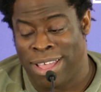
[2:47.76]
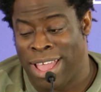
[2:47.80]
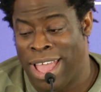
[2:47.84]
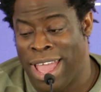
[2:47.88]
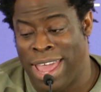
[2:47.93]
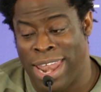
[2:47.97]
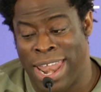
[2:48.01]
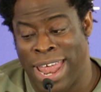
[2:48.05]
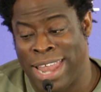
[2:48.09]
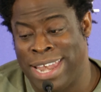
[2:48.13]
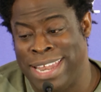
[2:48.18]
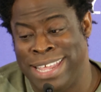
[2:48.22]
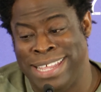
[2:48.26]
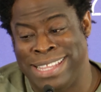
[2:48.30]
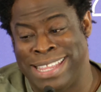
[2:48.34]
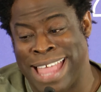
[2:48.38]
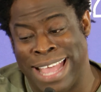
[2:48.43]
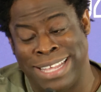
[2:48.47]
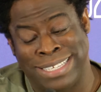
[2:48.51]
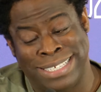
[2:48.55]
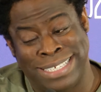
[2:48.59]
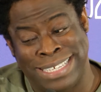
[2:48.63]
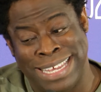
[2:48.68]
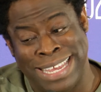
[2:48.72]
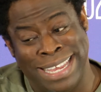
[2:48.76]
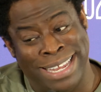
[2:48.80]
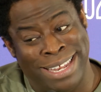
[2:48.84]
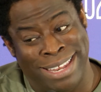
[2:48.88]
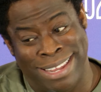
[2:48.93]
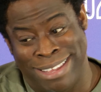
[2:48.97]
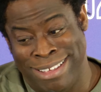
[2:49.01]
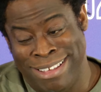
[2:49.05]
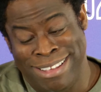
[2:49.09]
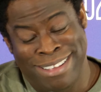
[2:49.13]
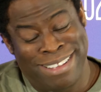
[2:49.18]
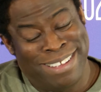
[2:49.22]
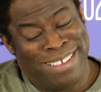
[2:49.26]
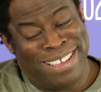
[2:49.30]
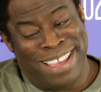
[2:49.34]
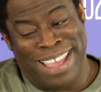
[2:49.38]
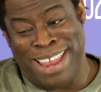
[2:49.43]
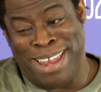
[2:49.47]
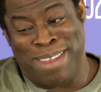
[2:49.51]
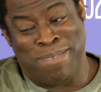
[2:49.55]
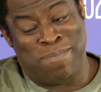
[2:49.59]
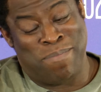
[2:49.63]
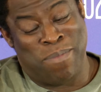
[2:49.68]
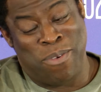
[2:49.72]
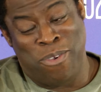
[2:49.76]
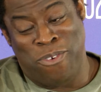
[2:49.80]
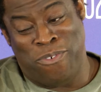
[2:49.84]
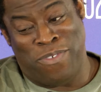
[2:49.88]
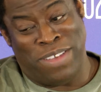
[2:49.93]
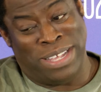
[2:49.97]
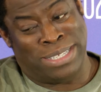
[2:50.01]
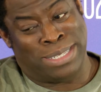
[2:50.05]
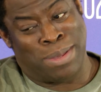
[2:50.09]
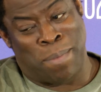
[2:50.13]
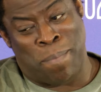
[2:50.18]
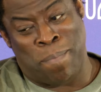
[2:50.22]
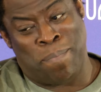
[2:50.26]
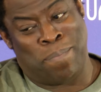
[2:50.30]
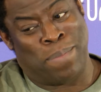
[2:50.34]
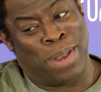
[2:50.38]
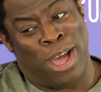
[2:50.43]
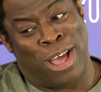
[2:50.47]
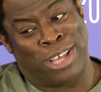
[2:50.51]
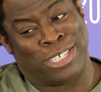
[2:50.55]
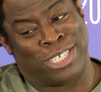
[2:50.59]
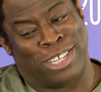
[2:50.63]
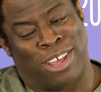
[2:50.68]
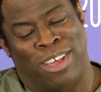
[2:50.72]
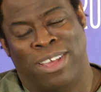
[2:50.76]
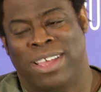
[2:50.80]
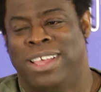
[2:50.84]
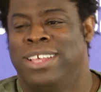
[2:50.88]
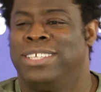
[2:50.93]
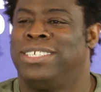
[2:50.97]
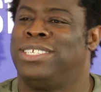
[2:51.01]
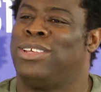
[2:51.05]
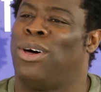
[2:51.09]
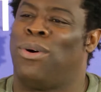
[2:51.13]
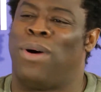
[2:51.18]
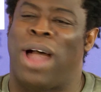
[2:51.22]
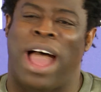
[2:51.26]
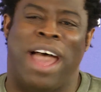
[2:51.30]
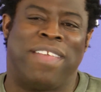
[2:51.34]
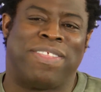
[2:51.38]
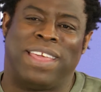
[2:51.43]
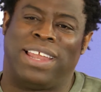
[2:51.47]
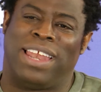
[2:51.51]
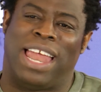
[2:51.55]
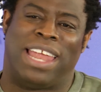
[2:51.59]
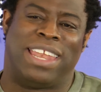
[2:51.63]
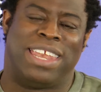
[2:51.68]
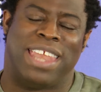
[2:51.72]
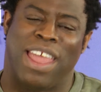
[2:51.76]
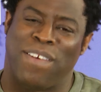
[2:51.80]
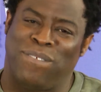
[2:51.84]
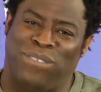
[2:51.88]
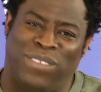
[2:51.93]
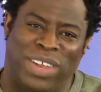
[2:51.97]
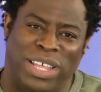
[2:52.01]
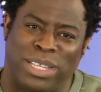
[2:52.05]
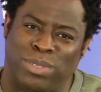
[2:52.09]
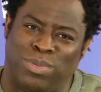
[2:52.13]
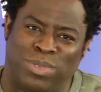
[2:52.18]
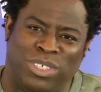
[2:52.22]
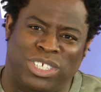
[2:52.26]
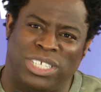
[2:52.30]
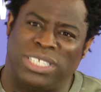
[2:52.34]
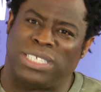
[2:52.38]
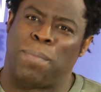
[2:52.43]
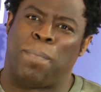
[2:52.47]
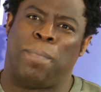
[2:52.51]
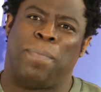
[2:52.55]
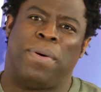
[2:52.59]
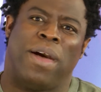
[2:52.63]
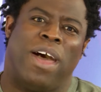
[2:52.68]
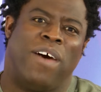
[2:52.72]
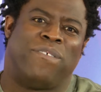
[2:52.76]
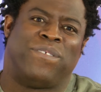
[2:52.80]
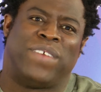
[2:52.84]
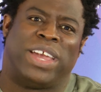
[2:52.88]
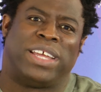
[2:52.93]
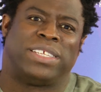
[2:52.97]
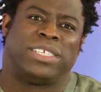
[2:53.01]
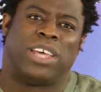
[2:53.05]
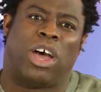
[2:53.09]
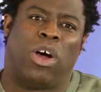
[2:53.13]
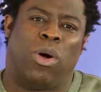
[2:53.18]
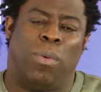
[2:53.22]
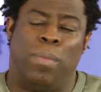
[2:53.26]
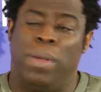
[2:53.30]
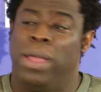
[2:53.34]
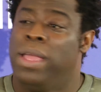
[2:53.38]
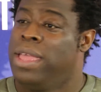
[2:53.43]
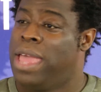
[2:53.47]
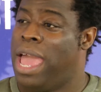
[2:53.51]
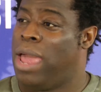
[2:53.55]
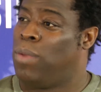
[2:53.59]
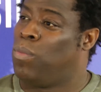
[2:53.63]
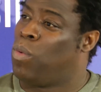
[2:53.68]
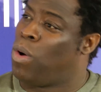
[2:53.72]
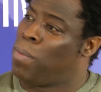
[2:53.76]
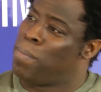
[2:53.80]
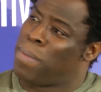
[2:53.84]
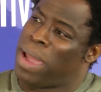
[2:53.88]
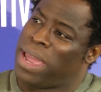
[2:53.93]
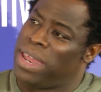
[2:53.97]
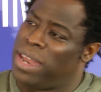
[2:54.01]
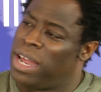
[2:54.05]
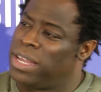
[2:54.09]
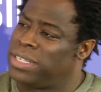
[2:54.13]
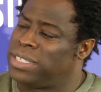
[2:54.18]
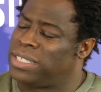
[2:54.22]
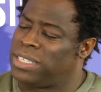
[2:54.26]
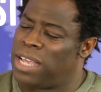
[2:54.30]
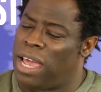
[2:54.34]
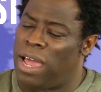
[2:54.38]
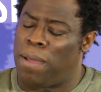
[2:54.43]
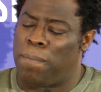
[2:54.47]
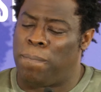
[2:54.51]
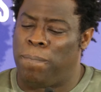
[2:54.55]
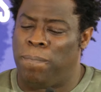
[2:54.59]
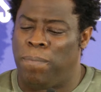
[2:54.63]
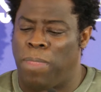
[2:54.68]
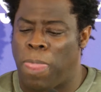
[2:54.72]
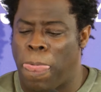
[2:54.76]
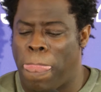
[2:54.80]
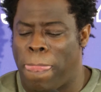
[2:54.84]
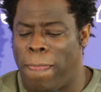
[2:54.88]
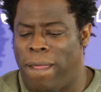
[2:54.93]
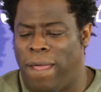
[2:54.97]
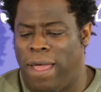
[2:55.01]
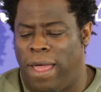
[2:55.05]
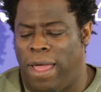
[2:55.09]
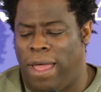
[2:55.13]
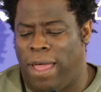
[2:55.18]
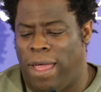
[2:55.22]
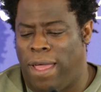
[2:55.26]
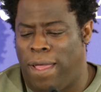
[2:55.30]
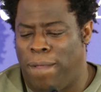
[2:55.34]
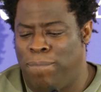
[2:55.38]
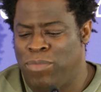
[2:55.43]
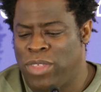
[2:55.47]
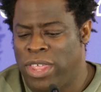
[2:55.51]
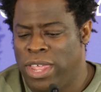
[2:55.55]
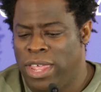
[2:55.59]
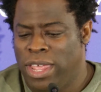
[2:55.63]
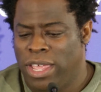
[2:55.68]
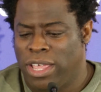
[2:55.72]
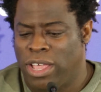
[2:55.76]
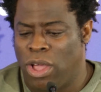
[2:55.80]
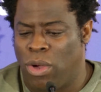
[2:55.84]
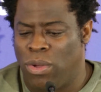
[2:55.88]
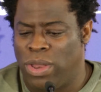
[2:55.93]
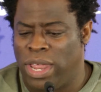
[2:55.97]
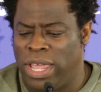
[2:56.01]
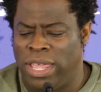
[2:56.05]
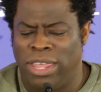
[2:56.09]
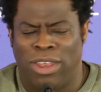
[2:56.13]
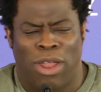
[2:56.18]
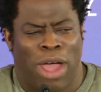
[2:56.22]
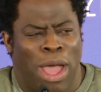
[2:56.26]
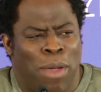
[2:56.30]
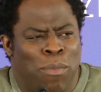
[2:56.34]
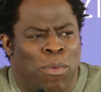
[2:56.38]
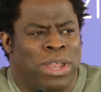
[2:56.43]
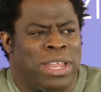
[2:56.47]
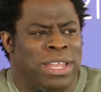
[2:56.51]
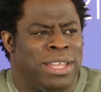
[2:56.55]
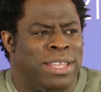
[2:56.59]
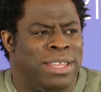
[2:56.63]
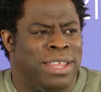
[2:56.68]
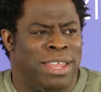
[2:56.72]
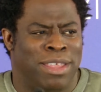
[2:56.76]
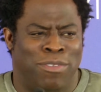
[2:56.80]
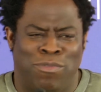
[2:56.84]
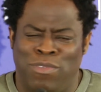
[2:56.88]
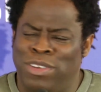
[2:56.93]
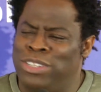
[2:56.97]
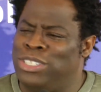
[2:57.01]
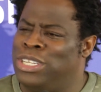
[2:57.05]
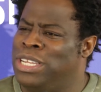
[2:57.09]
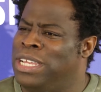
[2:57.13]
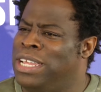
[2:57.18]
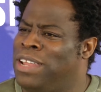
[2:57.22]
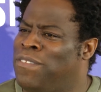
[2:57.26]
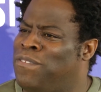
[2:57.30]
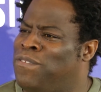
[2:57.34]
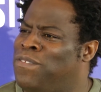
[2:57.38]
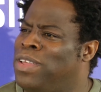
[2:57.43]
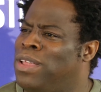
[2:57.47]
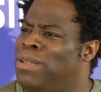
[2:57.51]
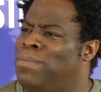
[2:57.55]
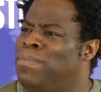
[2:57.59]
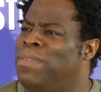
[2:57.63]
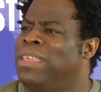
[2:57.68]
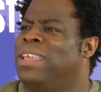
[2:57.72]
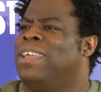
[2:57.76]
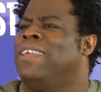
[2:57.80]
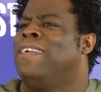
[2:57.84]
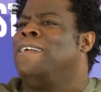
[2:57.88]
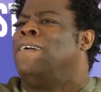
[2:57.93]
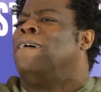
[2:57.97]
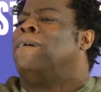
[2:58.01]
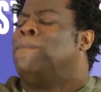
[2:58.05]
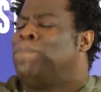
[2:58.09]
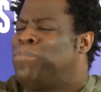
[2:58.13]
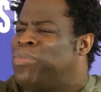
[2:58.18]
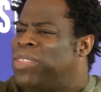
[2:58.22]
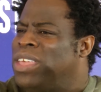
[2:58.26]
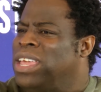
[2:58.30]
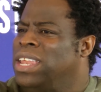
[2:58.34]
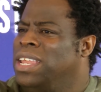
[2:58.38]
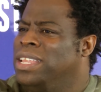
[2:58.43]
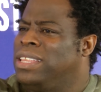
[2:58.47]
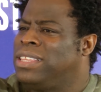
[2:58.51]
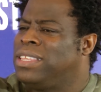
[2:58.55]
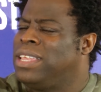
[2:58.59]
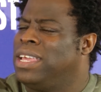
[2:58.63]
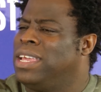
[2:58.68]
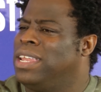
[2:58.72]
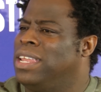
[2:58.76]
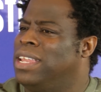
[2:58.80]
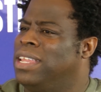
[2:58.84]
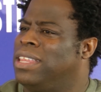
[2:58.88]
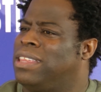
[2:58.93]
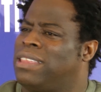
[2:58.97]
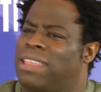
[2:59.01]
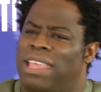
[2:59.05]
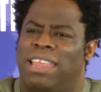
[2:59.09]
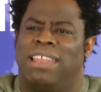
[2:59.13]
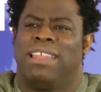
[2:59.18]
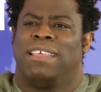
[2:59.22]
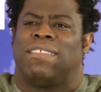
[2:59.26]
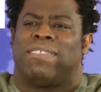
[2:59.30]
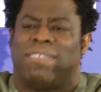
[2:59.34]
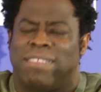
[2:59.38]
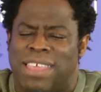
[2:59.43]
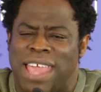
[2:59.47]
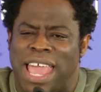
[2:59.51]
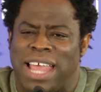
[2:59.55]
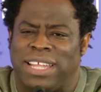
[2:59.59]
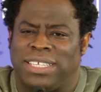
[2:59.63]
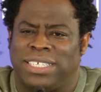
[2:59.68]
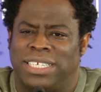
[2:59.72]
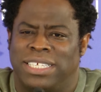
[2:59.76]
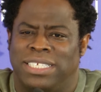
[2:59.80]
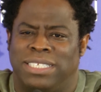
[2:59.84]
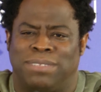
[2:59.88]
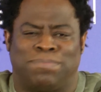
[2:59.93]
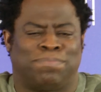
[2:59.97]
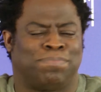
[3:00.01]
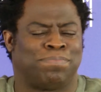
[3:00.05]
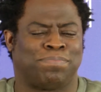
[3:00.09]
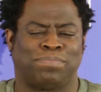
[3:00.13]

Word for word: and I need that scene in the movie to blast. Up. So I think like Netflix was just the perfect home. And what made us um, uh, go there, you know, I wanted originally to film in the in the in the theaters,